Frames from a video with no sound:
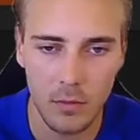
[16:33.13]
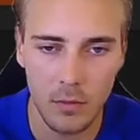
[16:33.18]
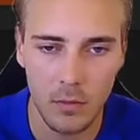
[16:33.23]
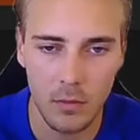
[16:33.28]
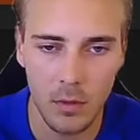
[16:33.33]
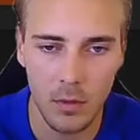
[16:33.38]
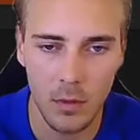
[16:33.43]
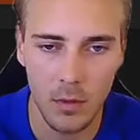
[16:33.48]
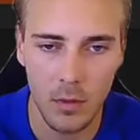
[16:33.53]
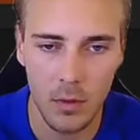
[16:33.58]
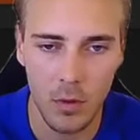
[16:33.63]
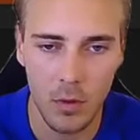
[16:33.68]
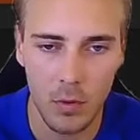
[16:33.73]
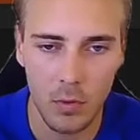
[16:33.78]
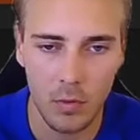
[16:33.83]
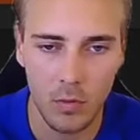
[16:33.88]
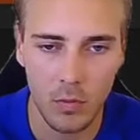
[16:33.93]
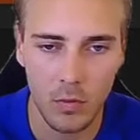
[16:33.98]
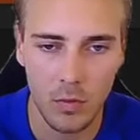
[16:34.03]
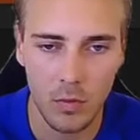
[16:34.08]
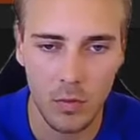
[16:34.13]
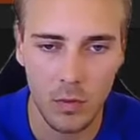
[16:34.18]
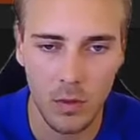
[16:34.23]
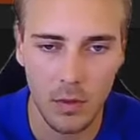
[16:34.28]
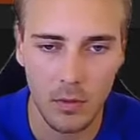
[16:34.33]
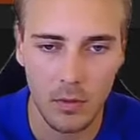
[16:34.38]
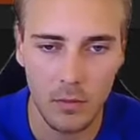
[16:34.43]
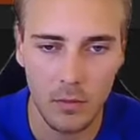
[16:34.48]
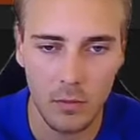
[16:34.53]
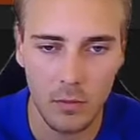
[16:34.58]

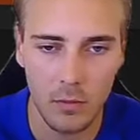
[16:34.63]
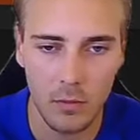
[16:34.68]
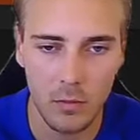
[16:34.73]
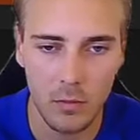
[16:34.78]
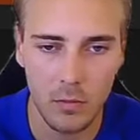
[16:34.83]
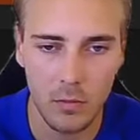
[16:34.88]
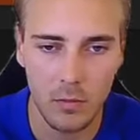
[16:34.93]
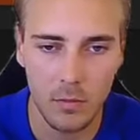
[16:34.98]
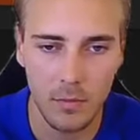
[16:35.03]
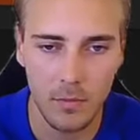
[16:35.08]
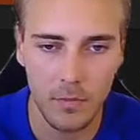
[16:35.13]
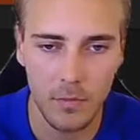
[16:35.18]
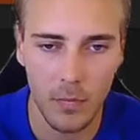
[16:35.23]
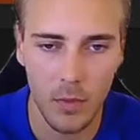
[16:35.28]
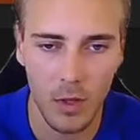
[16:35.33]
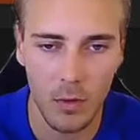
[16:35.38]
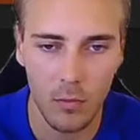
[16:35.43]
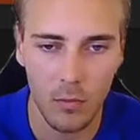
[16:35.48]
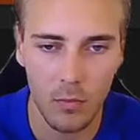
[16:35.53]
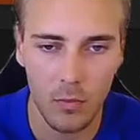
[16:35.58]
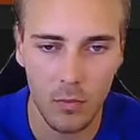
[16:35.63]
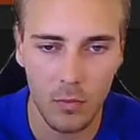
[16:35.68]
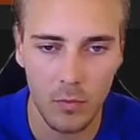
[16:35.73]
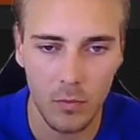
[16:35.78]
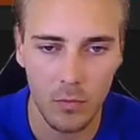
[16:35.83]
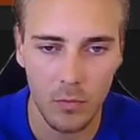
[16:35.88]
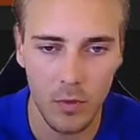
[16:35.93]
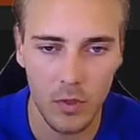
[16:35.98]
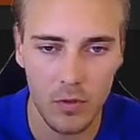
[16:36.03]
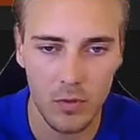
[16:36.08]
0.2,
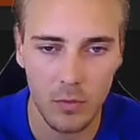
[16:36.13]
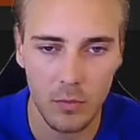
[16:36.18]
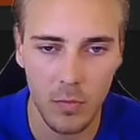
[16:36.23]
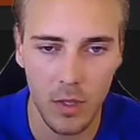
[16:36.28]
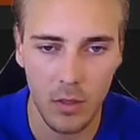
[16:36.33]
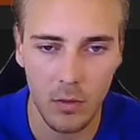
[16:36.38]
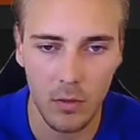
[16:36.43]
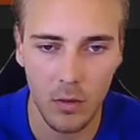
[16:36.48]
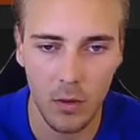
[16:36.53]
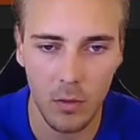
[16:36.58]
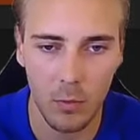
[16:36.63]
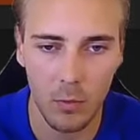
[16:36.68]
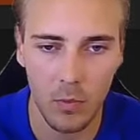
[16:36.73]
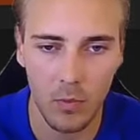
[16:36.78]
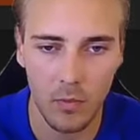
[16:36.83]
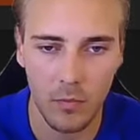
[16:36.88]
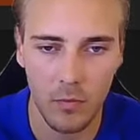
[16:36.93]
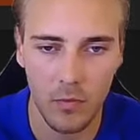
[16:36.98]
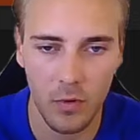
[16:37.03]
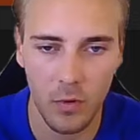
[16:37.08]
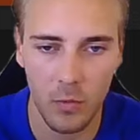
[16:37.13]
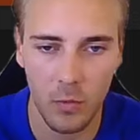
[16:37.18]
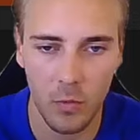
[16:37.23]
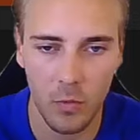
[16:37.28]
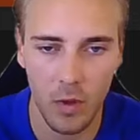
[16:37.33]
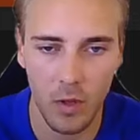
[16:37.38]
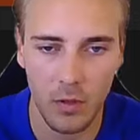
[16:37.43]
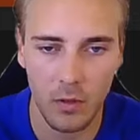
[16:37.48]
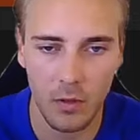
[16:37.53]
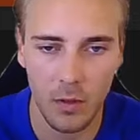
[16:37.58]
which would mean, from
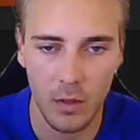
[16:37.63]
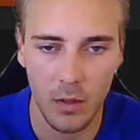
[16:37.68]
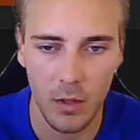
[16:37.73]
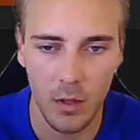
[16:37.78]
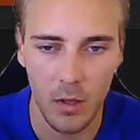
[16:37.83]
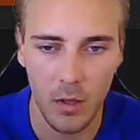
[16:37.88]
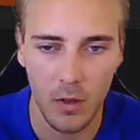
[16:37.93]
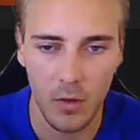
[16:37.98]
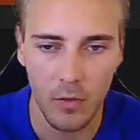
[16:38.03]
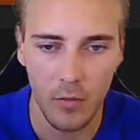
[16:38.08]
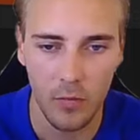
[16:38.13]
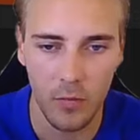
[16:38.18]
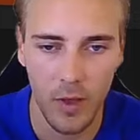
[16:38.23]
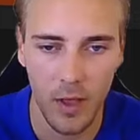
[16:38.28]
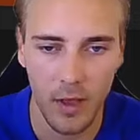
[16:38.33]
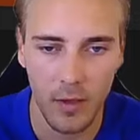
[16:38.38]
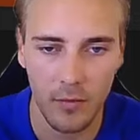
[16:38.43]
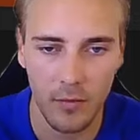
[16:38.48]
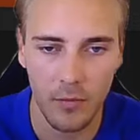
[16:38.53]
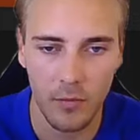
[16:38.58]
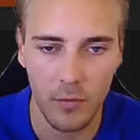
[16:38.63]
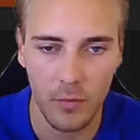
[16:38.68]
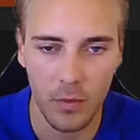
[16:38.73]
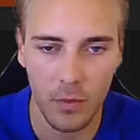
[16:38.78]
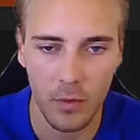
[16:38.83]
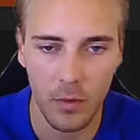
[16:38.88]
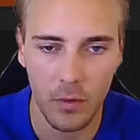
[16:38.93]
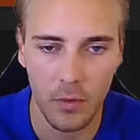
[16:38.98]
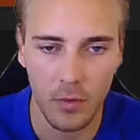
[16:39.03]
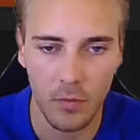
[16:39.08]
1.5
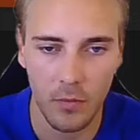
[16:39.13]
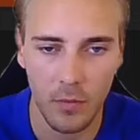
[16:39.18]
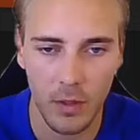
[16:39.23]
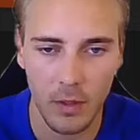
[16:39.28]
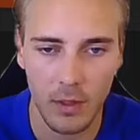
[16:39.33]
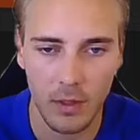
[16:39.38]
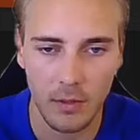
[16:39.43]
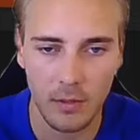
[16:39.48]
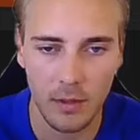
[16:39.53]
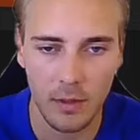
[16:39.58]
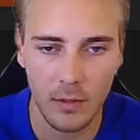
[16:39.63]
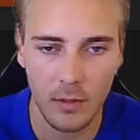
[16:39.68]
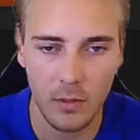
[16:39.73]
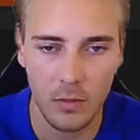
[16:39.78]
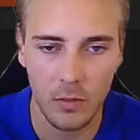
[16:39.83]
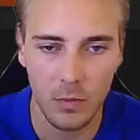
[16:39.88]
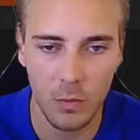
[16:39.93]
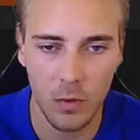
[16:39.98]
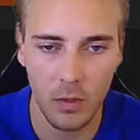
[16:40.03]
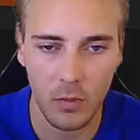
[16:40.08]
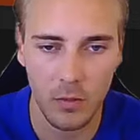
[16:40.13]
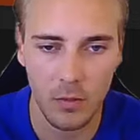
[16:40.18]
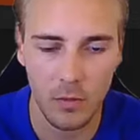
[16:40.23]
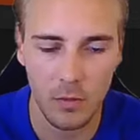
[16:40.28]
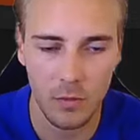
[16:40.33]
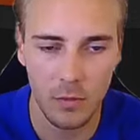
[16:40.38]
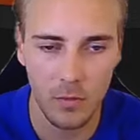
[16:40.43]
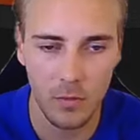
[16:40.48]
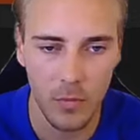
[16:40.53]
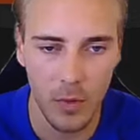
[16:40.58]
on field tested to
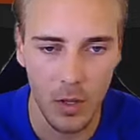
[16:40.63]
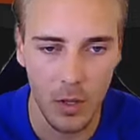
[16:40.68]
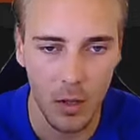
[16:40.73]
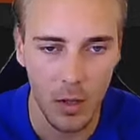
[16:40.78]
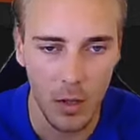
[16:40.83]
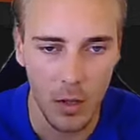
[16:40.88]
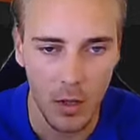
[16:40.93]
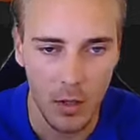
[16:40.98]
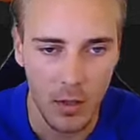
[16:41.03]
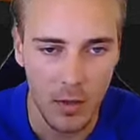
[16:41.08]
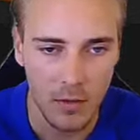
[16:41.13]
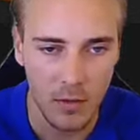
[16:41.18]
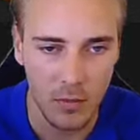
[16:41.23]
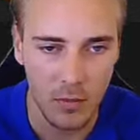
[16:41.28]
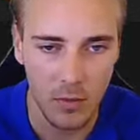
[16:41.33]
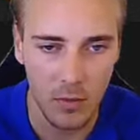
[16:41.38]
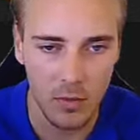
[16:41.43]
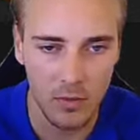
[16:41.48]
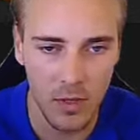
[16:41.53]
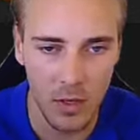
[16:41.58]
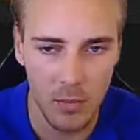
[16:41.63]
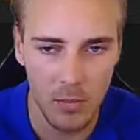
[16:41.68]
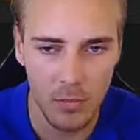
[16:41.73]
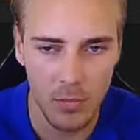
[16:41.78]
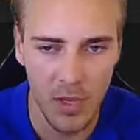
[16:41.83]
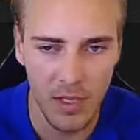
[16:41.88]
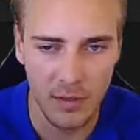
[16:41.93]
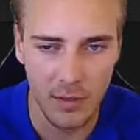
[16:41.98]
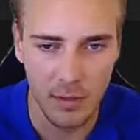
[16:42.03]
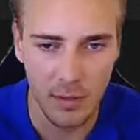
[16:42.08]
1.2. So those are
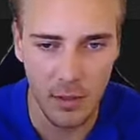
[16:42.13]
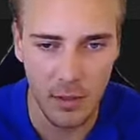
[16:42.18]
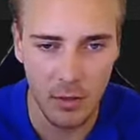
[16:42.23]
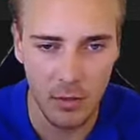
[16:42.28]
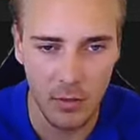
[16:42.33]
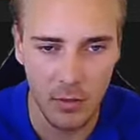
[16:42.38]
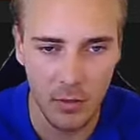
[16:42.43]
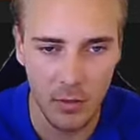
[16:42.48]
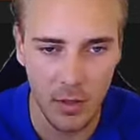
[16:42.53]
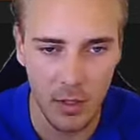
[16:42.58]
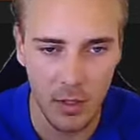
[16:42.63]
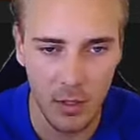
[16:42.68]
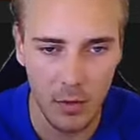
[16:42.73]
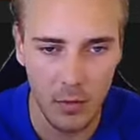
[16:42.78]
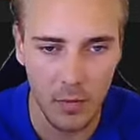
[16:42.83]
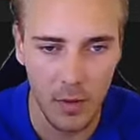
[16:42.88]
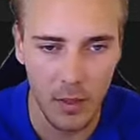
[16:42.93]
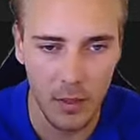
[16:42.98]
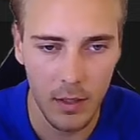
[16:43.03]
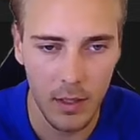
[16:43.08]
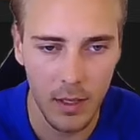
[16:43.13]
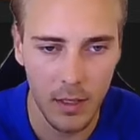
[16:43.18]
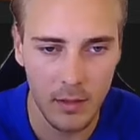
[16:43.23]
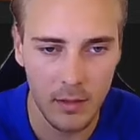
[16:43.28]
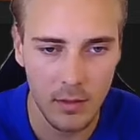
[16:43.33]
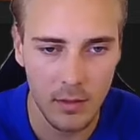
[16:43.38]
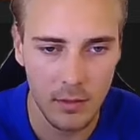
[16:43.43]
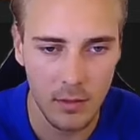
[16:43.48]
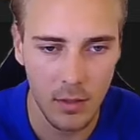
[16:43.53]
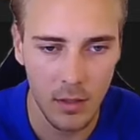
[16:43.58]
basically good looking red
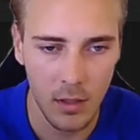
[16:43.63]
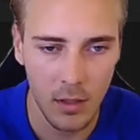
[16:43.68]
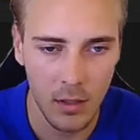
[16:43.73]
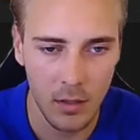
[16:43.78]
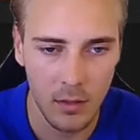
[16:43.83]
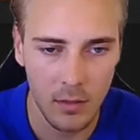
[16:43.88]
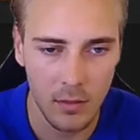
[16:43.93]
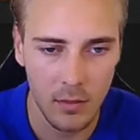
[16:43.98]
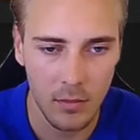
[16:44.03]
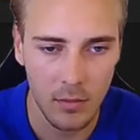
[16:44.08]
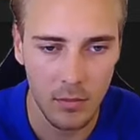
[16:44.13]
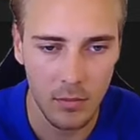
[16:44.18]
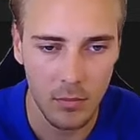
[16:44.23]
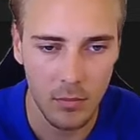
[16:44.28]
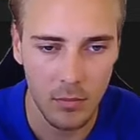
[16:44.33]
lines, and